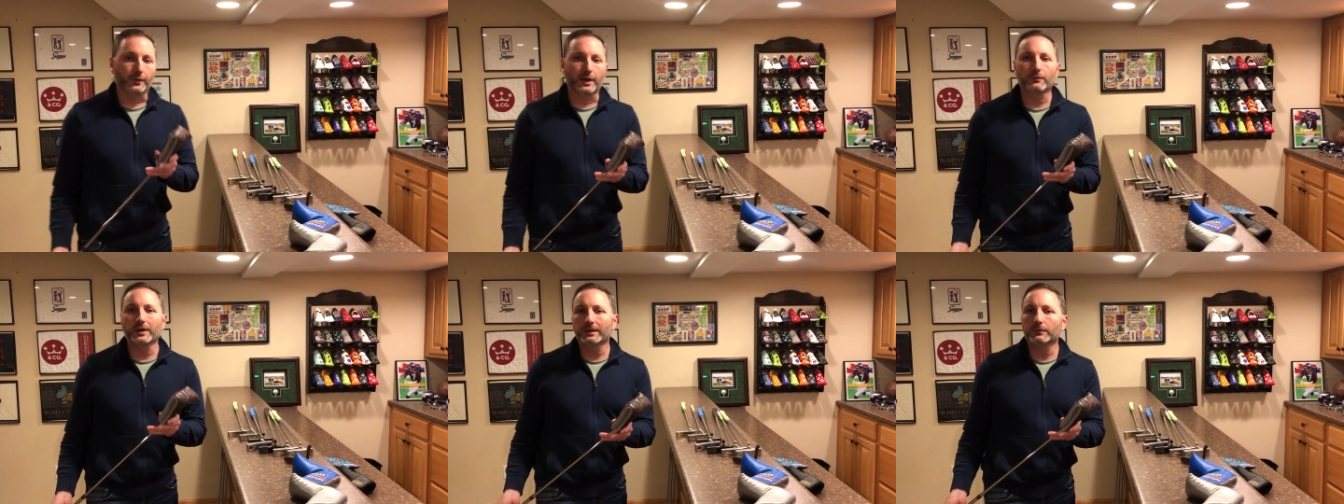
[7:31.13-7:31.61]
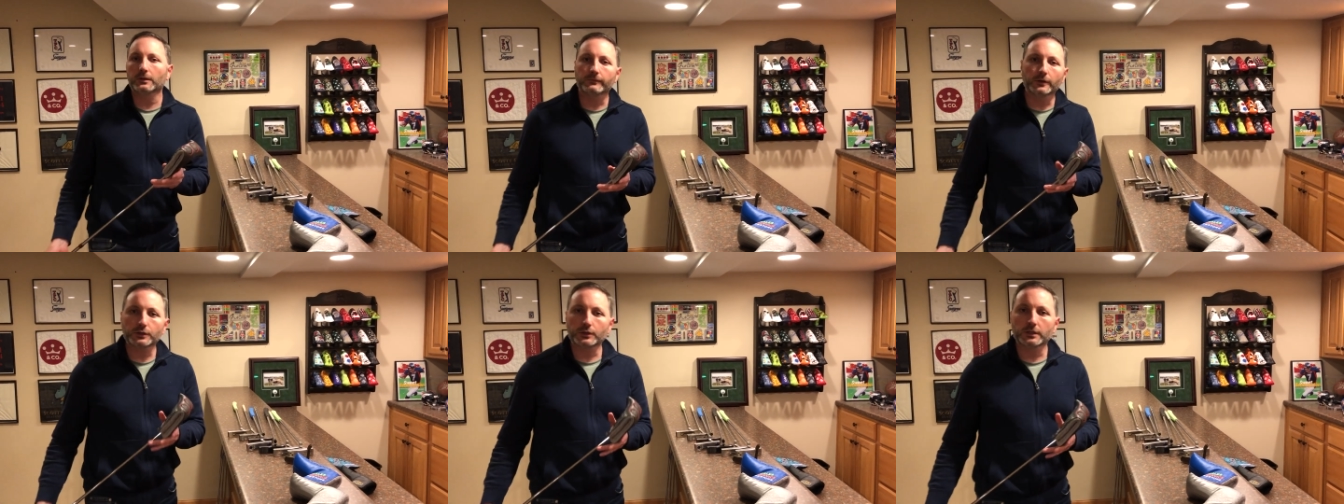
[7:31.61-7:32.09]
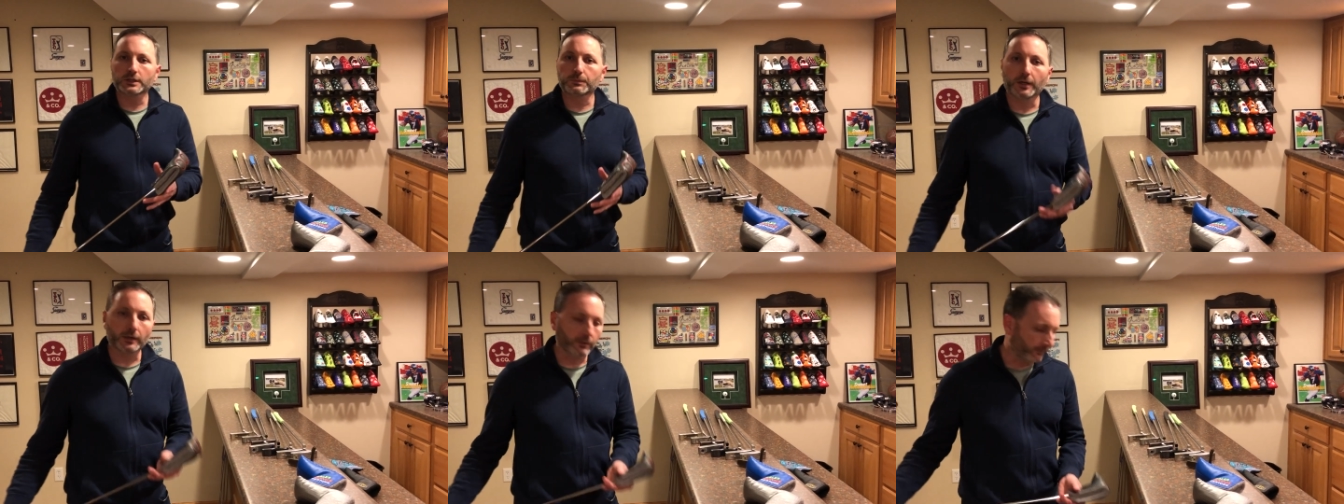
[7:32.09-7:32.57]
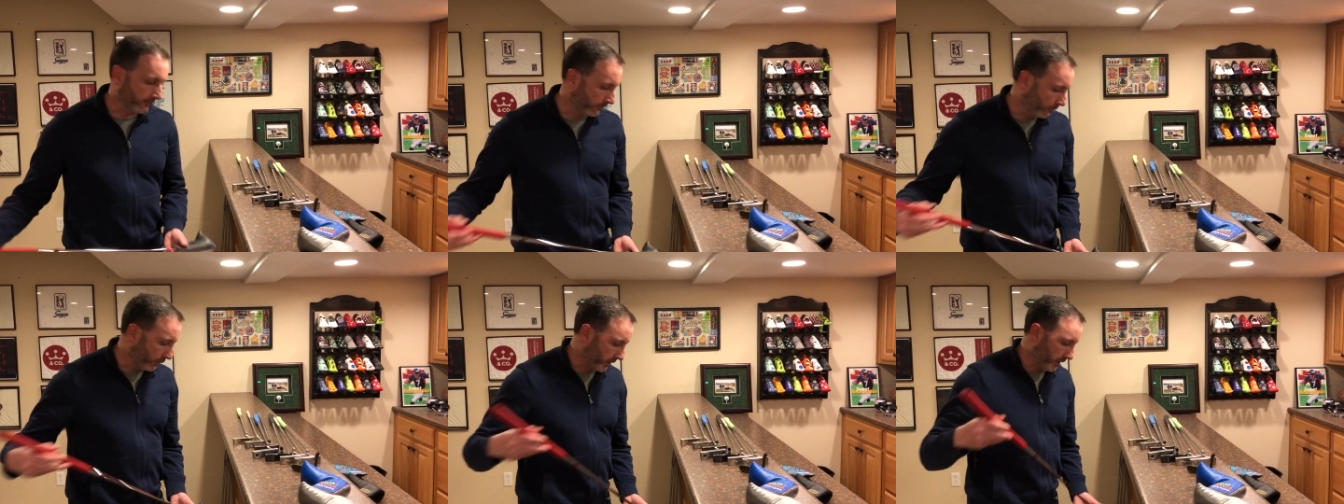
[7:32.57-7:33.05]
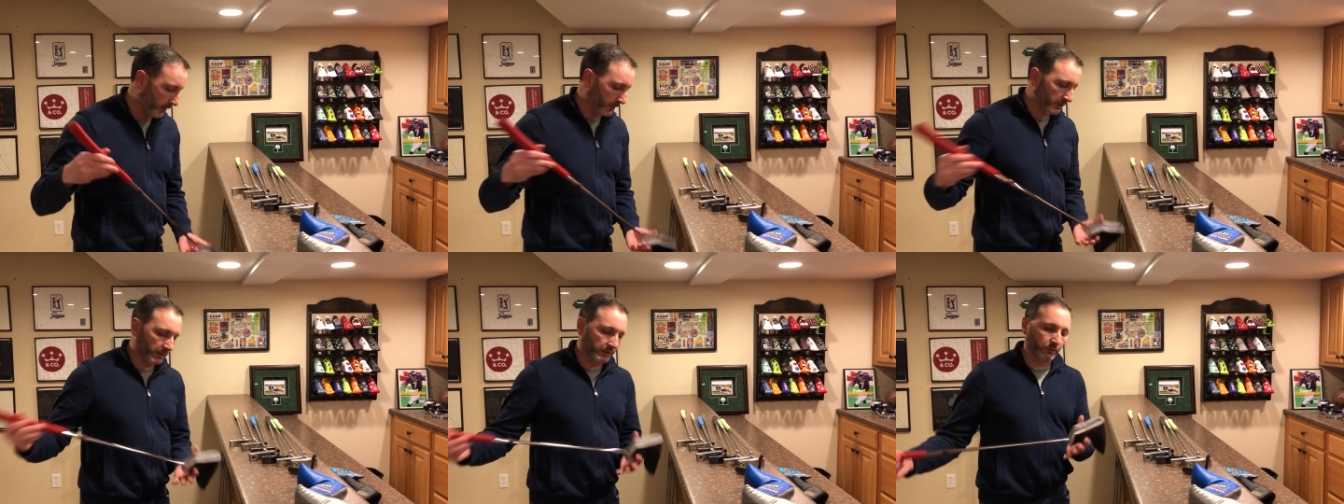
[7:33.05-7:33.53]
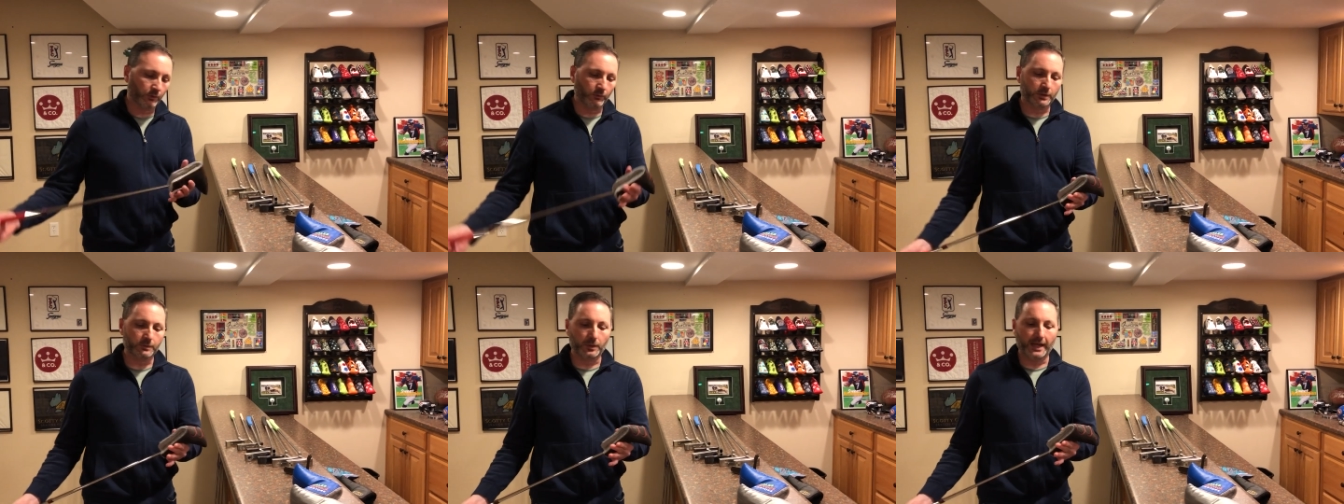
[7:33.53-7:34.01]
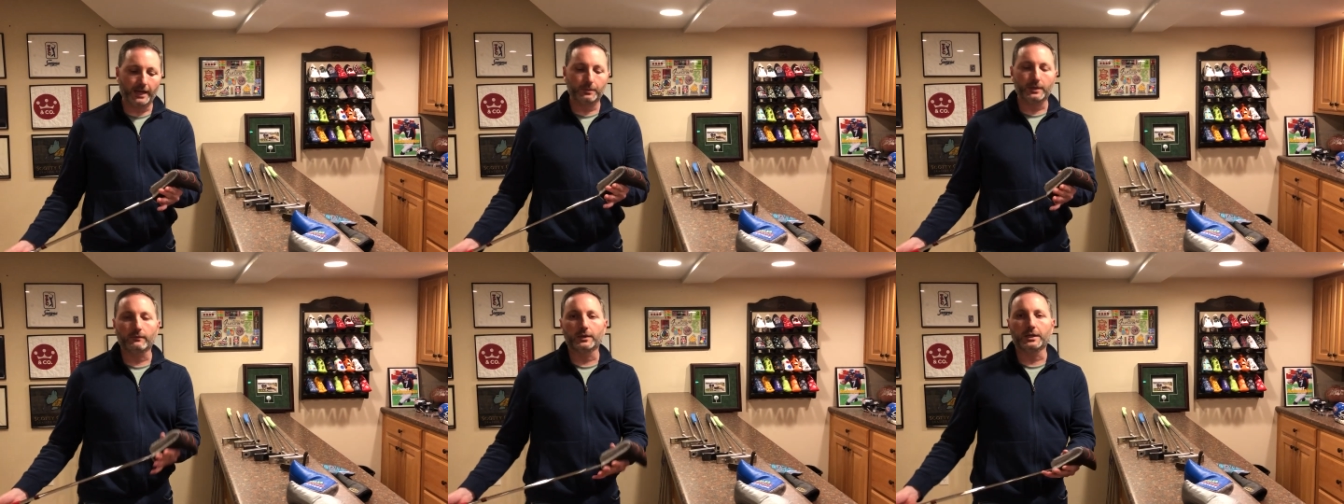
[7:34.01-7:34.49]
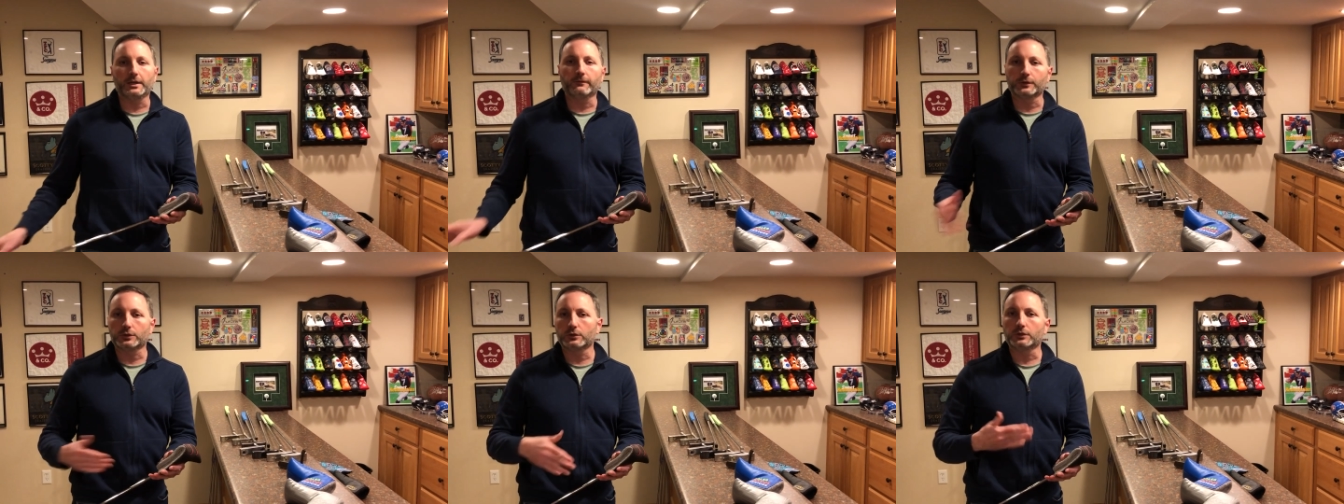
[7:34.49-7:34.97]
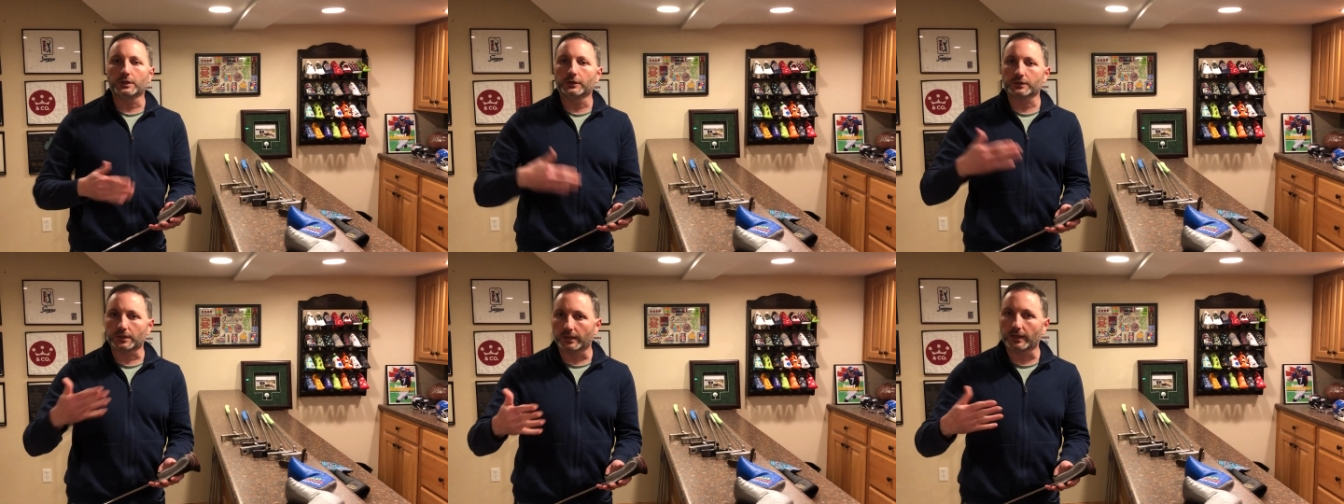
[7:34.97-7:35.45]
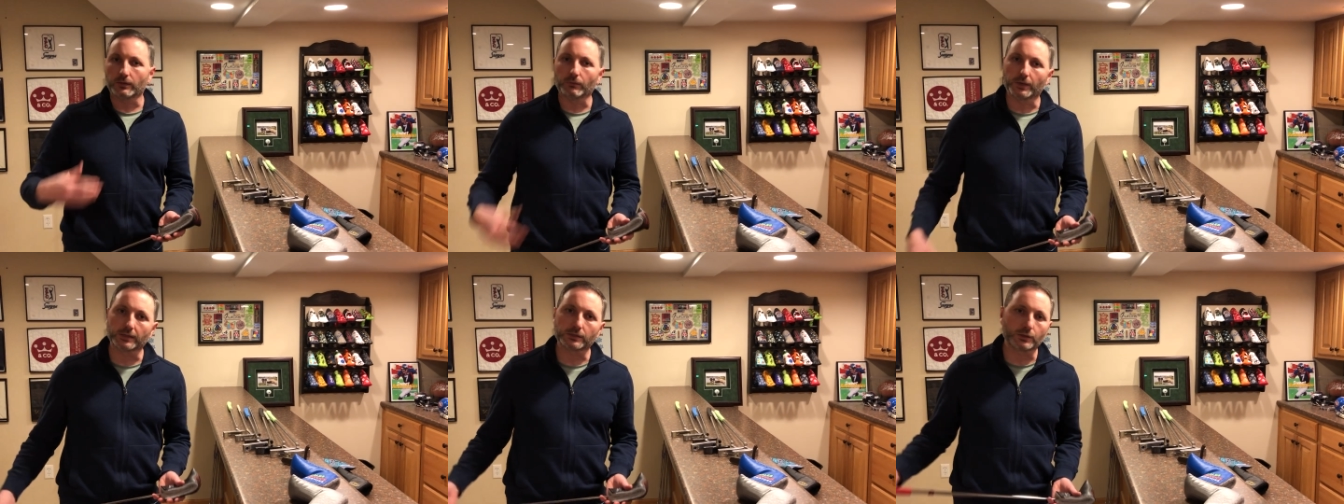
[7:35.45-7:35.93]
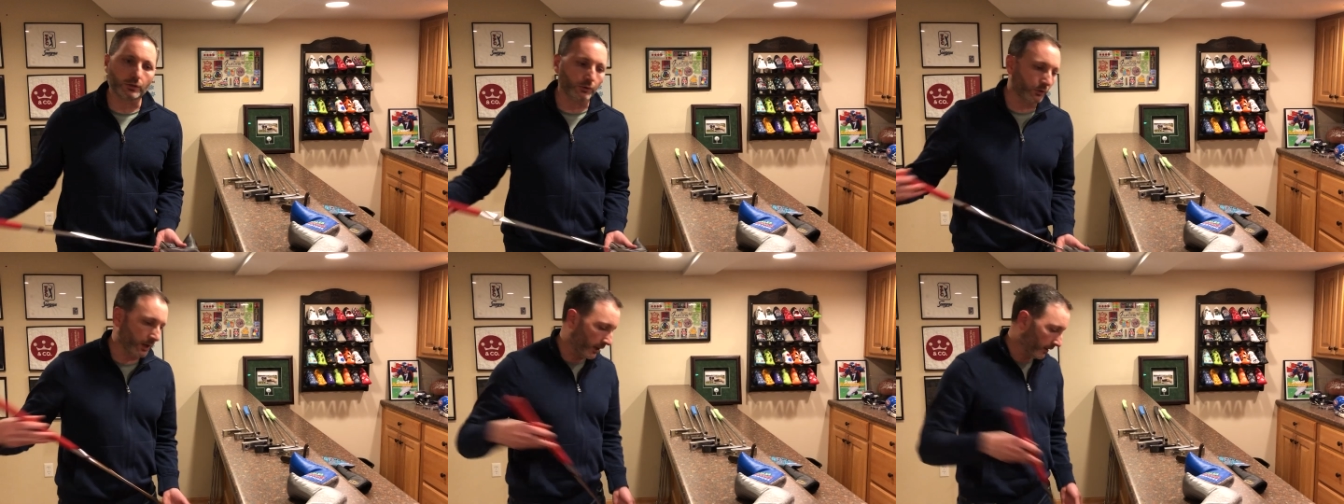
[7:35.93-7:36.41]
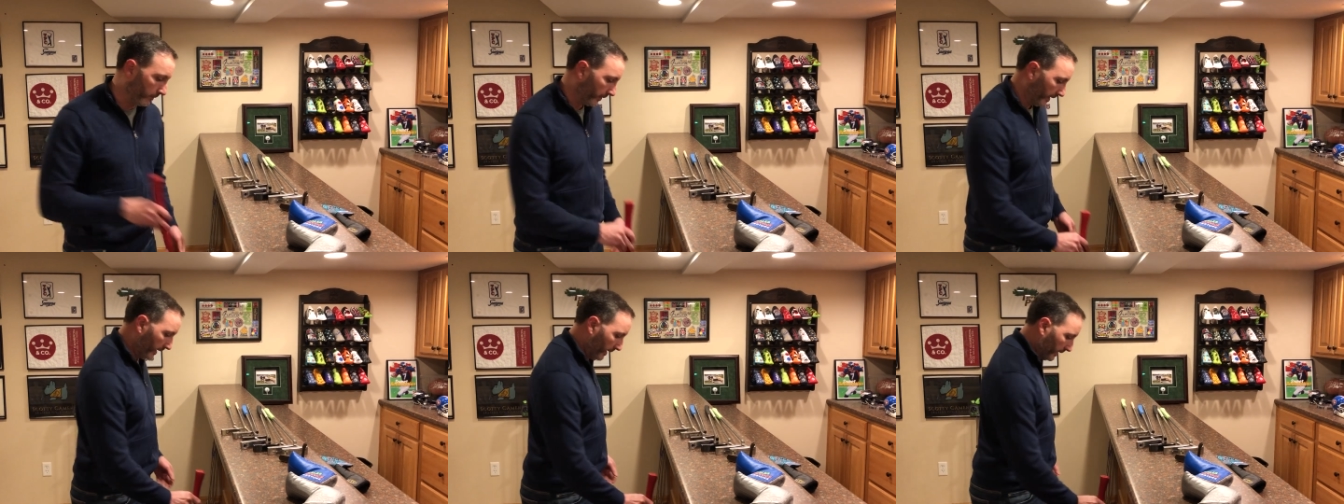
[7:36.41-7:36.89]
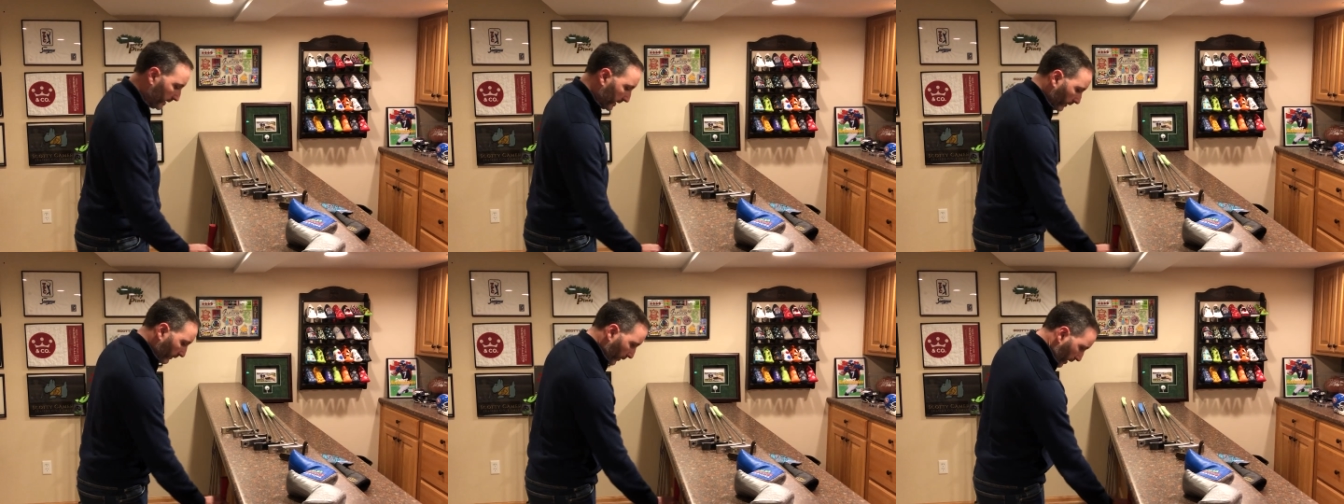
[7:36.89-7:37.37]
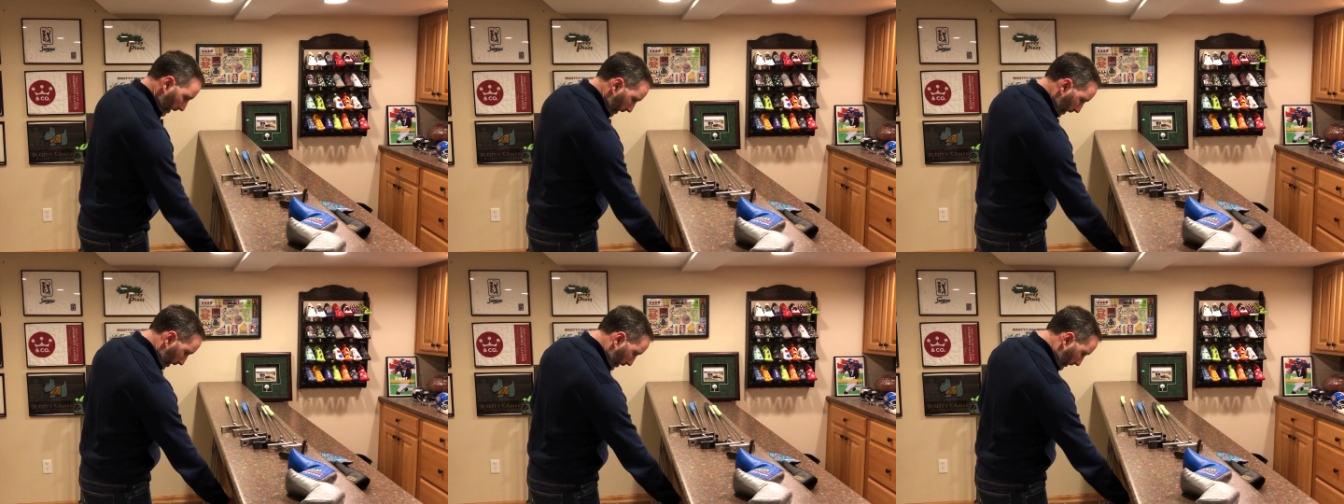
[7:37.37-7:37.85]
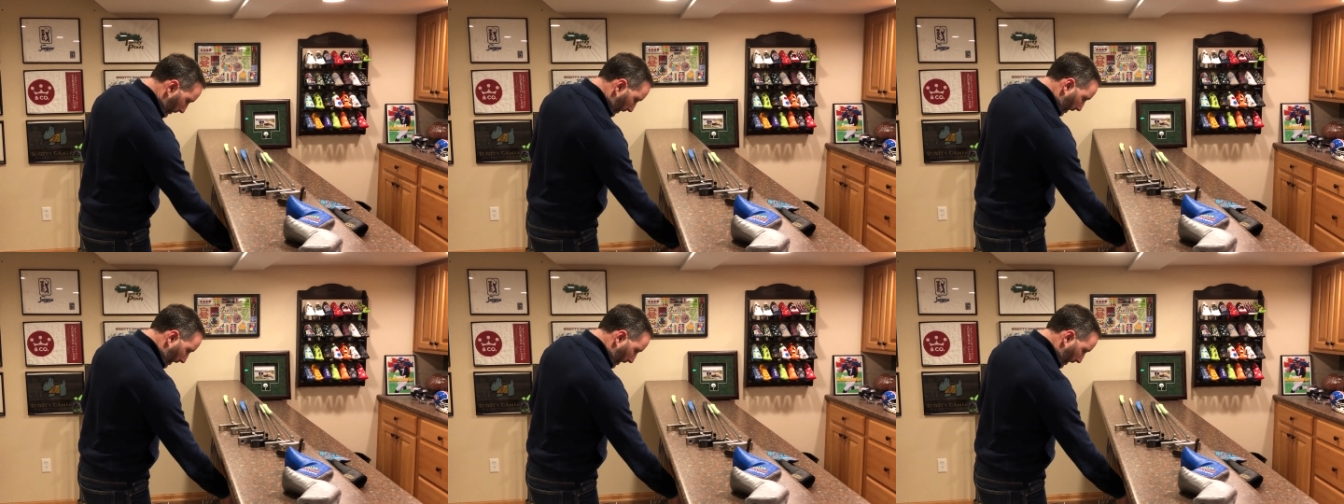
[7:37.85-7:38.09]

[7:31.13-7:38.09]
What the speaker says: They ran with a version of this putter for 4 years. This one was black PVD for 2 years, and then it went to silver again.